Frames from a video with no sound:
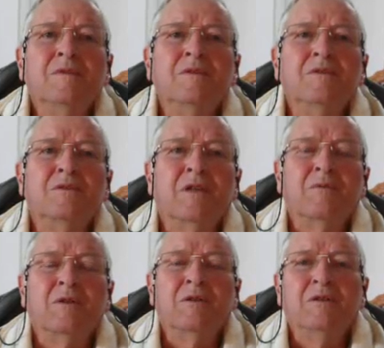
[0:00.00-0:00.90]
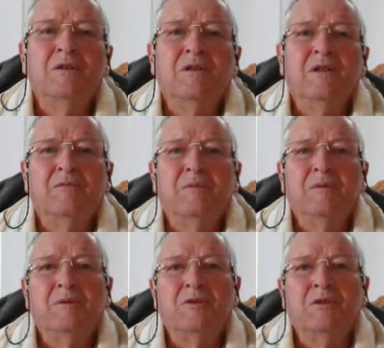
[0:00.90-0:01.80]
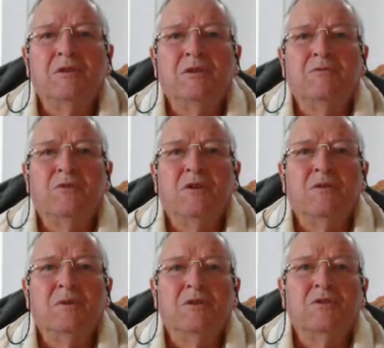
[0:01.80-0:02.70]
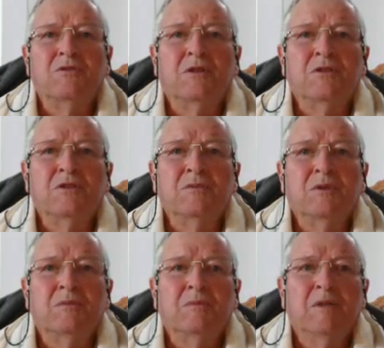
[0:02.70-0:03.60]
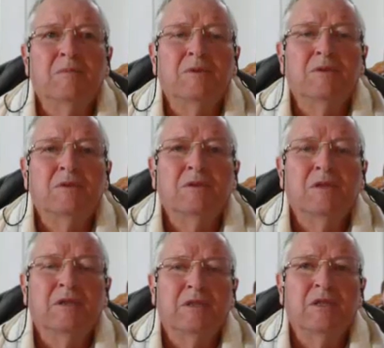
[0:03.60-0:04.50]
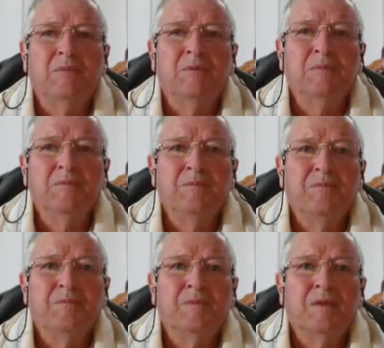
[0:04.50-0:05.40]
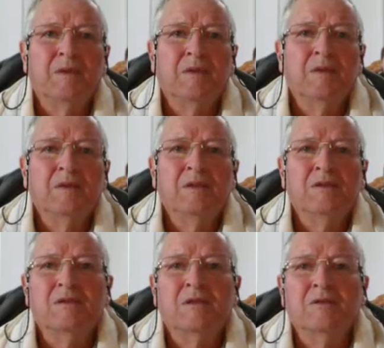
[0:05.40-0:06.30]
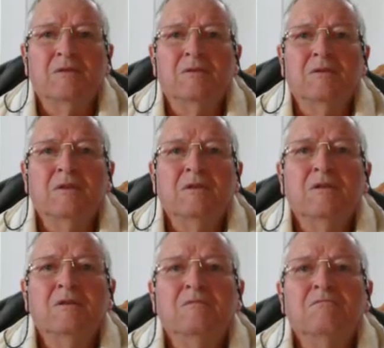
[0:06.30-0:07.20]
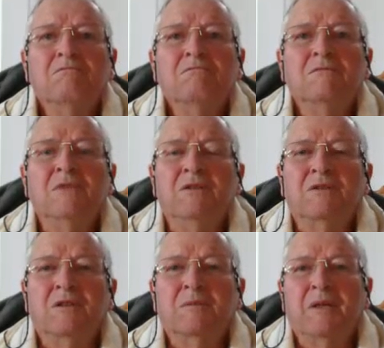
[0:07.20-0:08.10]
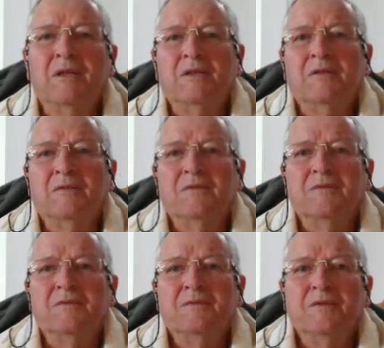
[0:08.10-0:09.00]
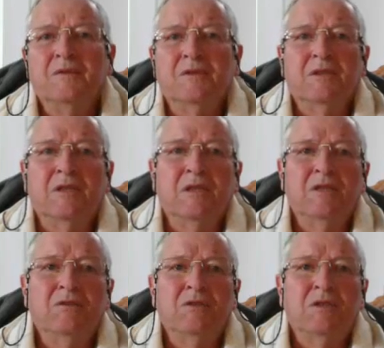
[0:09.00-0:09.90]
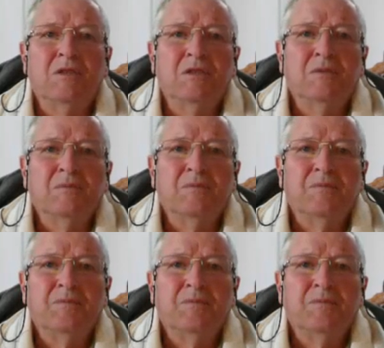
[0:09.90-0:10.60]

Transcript: He'll say, well, you didn't love me because you didn't follow my instructions, my commandments, and keep them. And so they're not going to make it, not going to get into his kingdom.